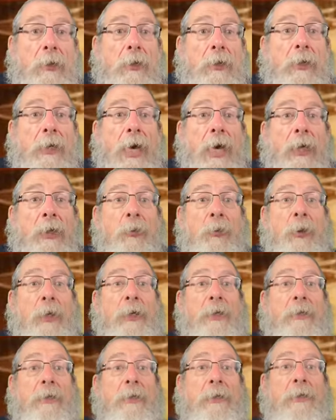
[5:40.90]
God
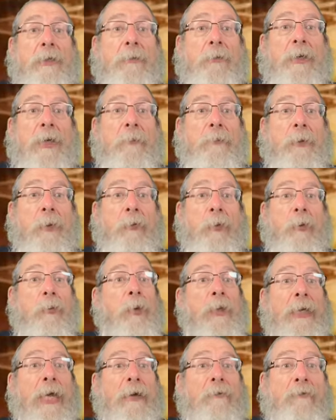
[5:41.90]
willing, this Yom Kippur, we
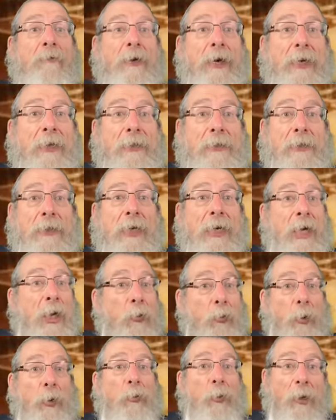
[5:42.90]
will not fast.
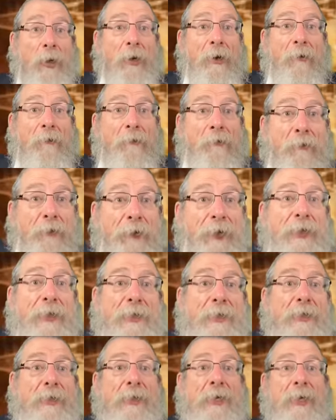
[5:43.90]
We will
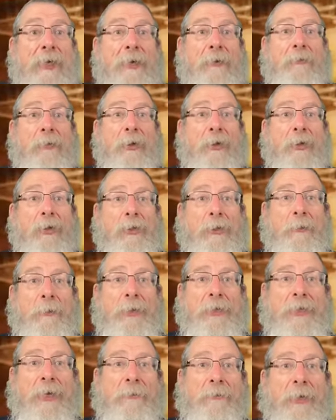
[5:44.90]
feast because the
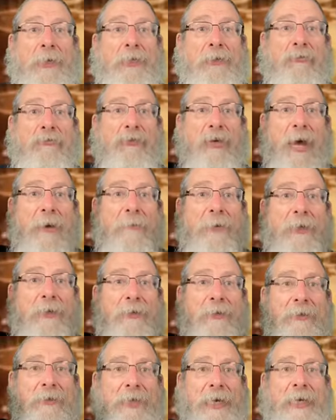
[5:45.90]
Beis Hamikdash coming
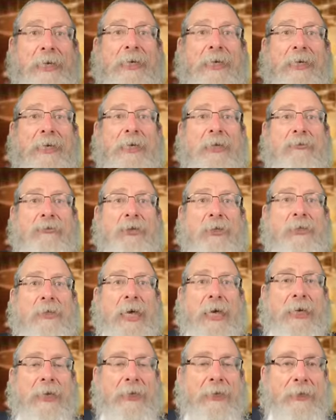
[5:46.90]
today, just
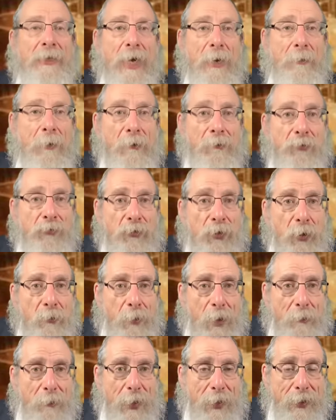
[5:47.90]
like in time of
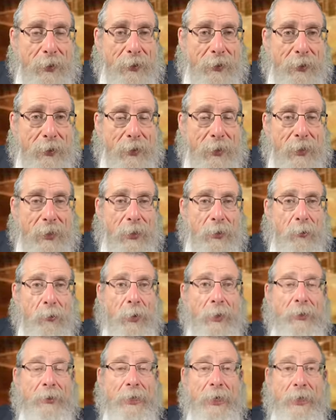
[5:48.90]
Shlomo Melech,
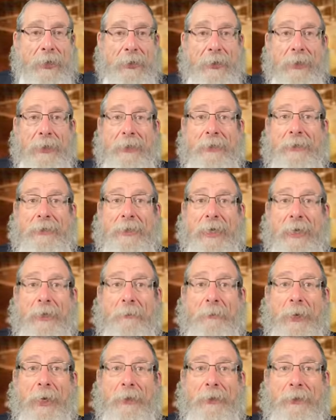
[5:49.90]
when they
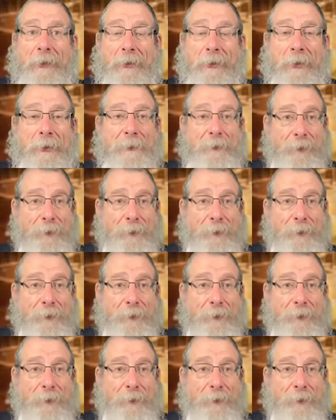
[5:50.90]
celebrated